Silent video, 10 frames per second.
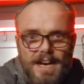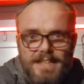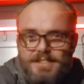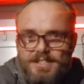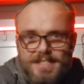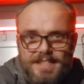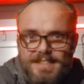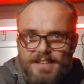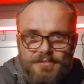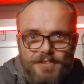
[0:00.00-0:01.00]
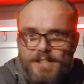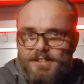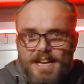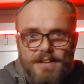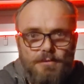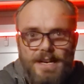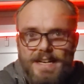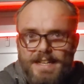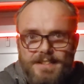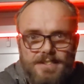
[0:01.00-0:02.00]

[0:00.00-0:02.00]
I just think they figured out a way